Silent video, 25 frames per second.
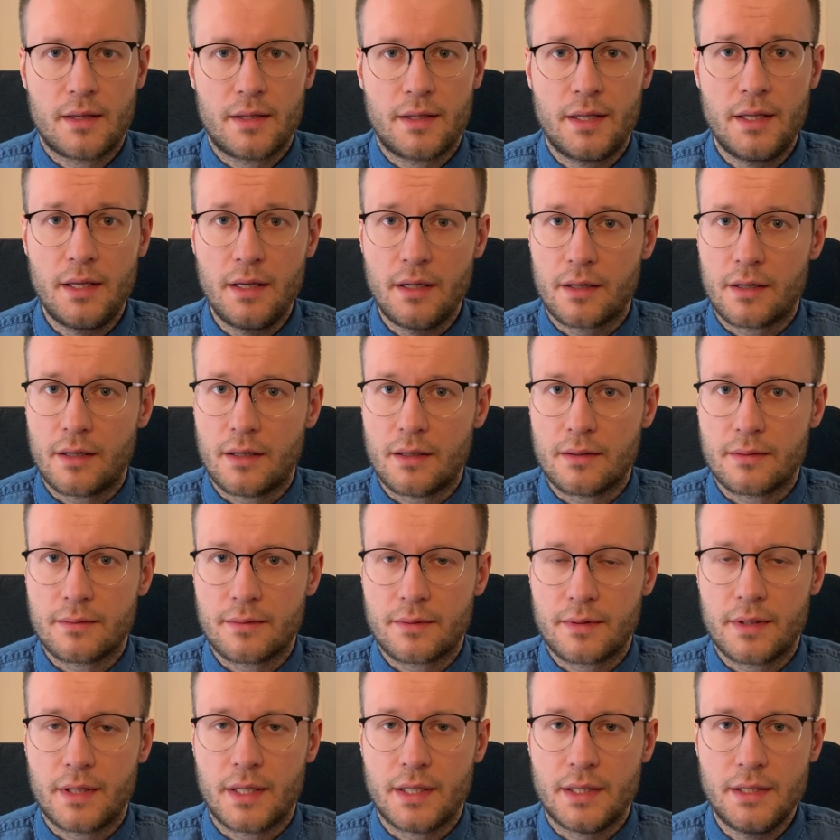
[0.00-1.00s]
Here,
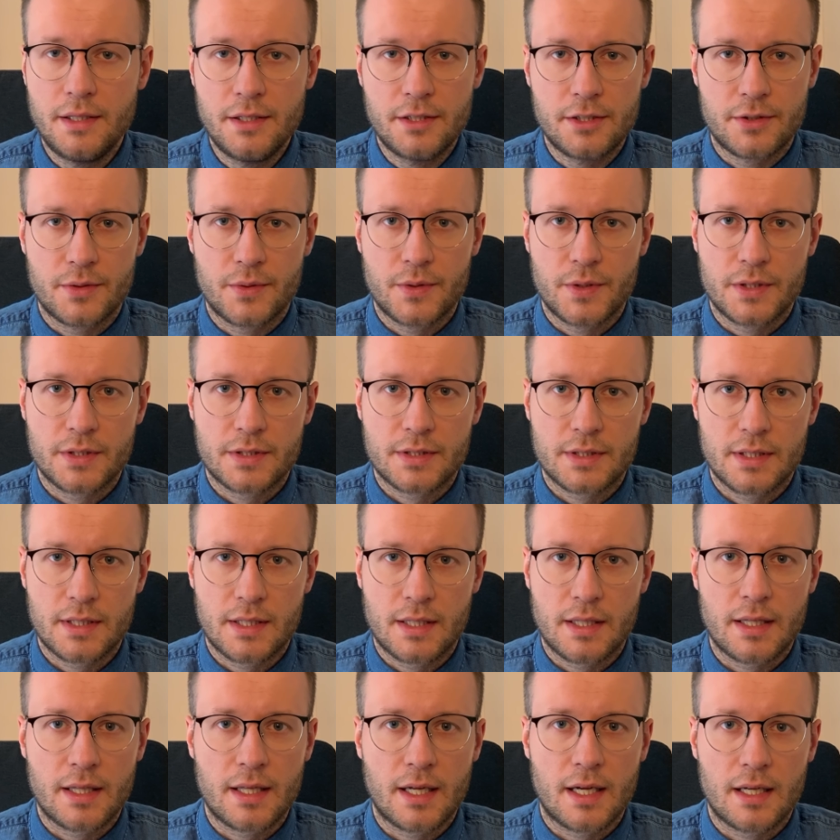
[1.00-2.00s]
the issue is
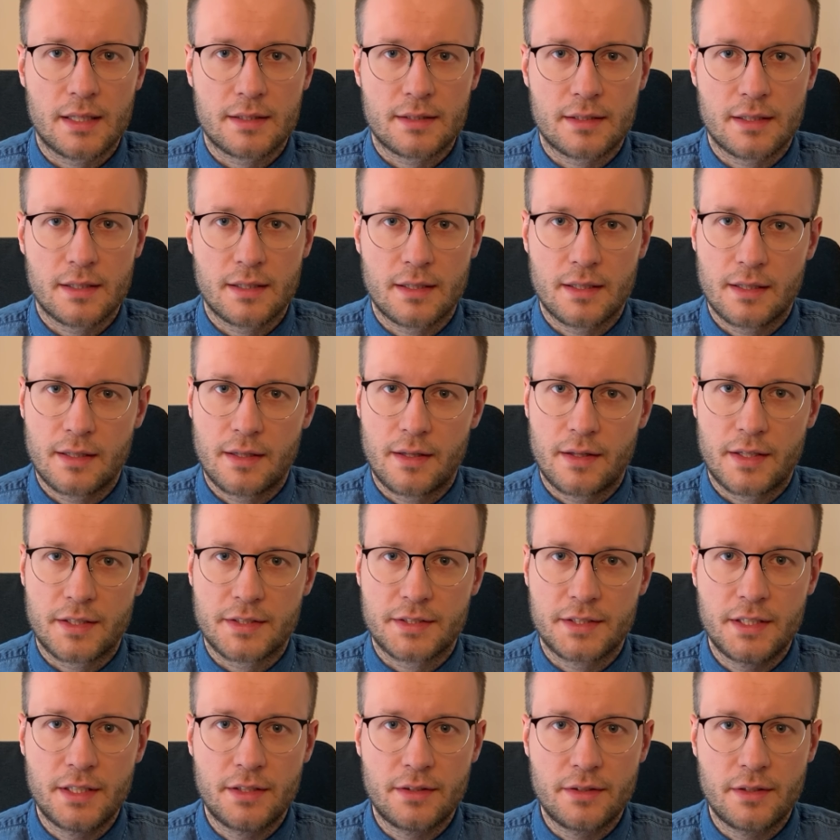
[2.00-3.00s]
that the
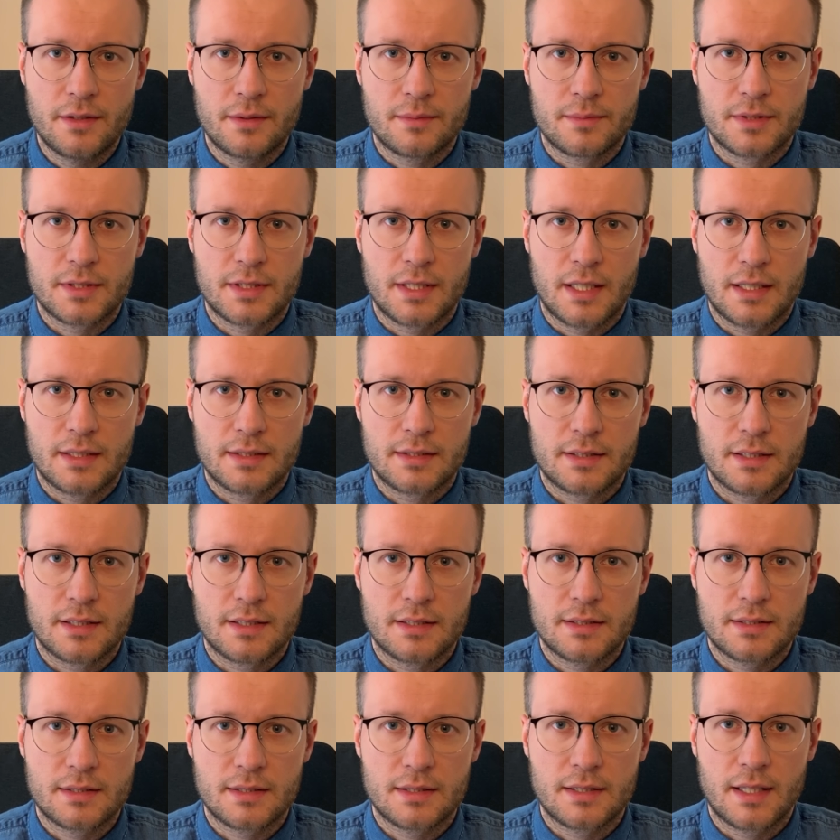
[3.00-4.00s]

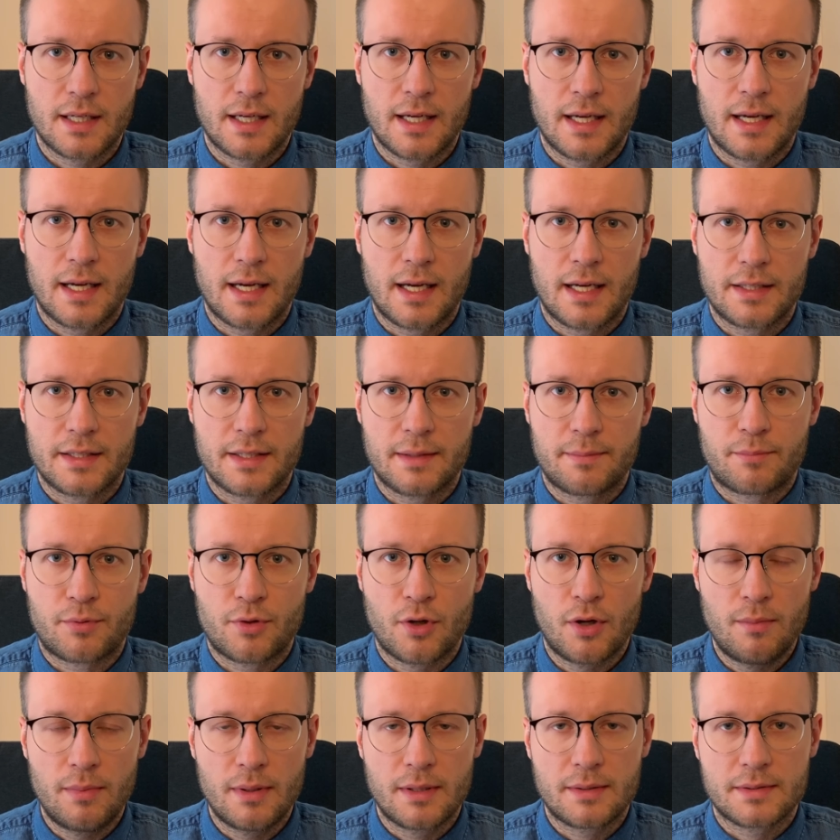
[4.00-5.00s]
circumstances and the
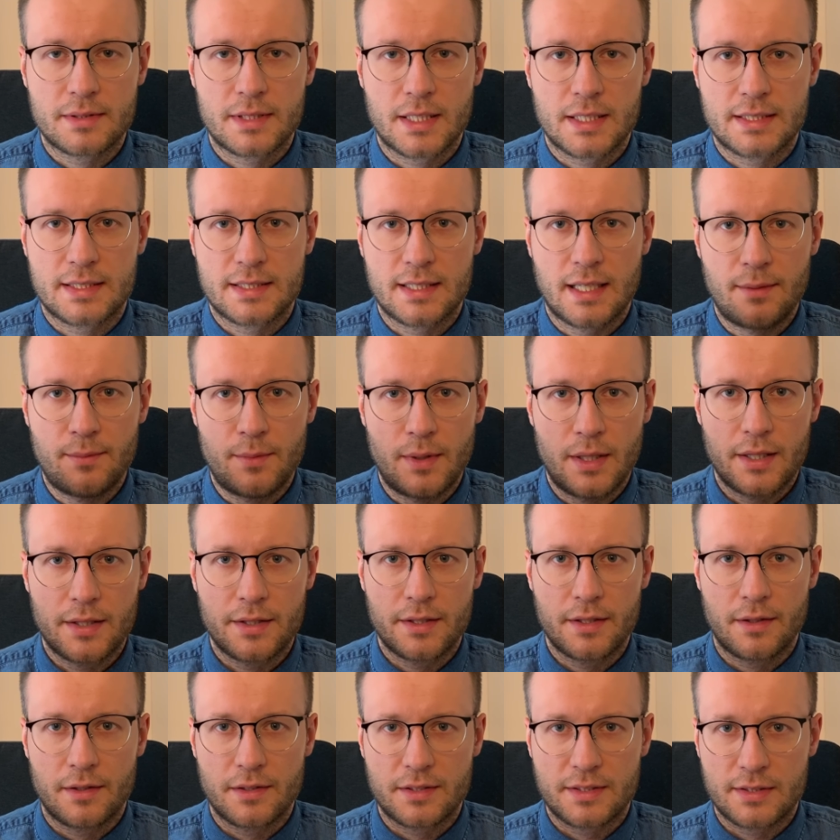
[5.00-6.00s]
problems that
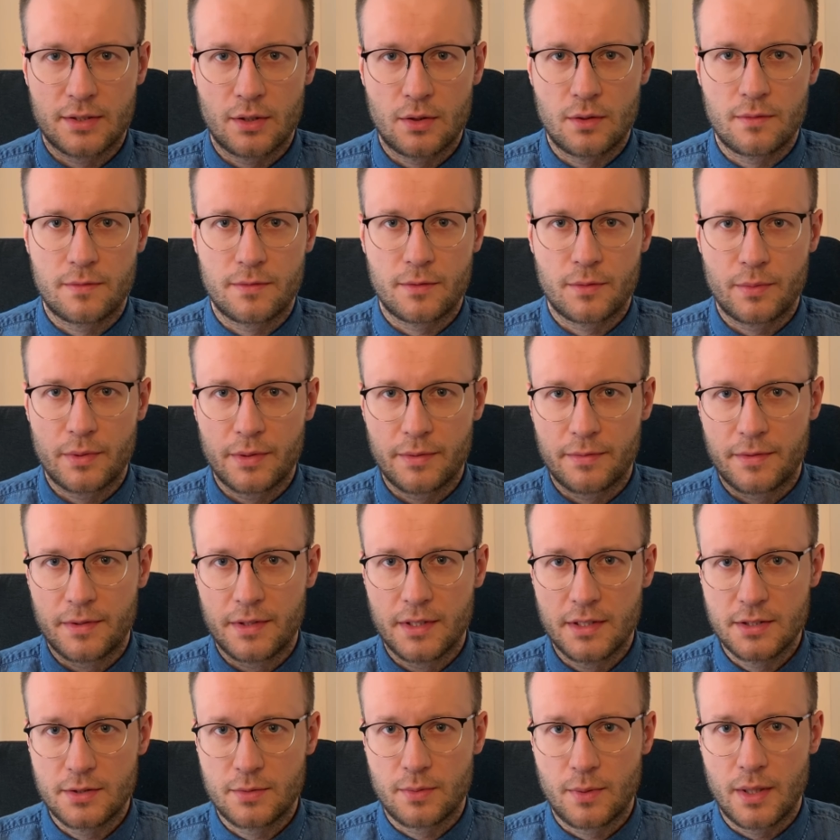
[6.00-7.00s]
someone solved with
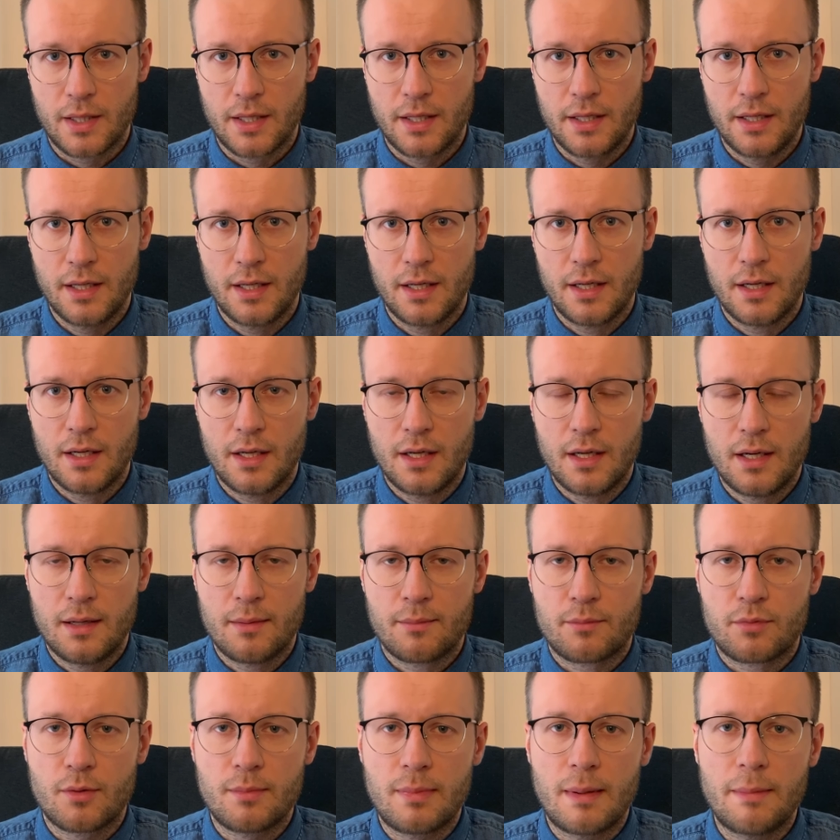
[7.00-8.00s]
this way
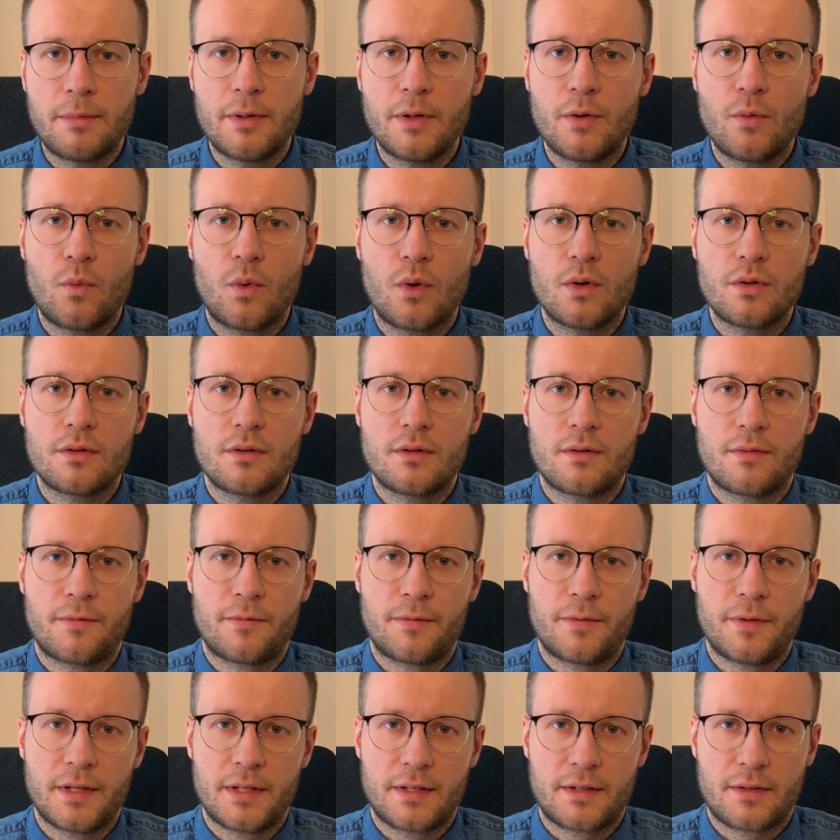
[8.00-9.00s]
probably won't
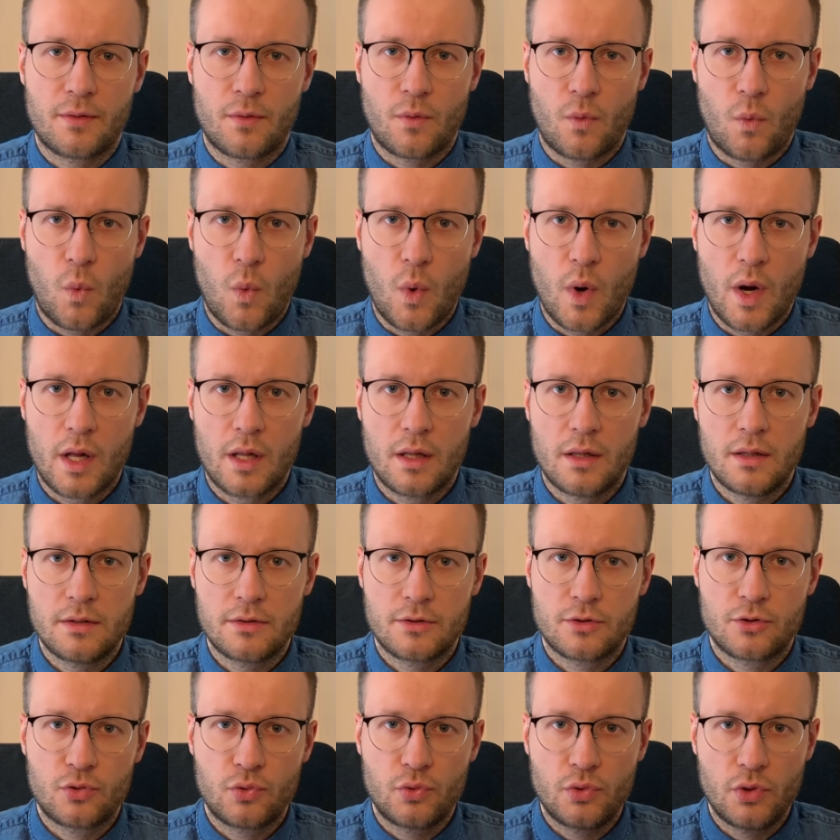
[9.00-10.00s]
fit well
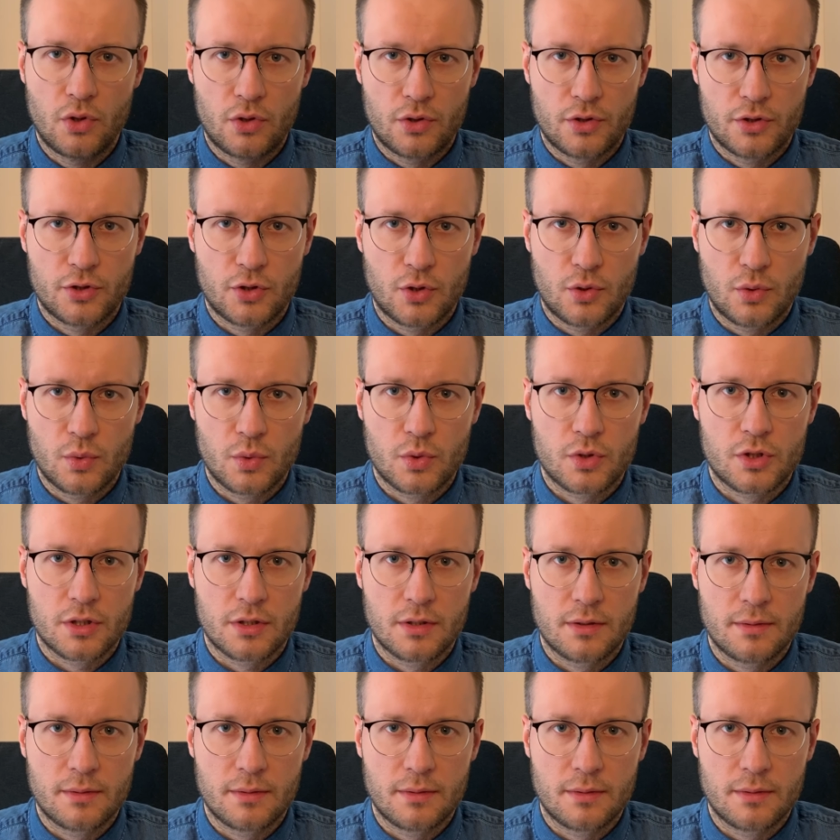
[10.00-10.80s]
to your solution.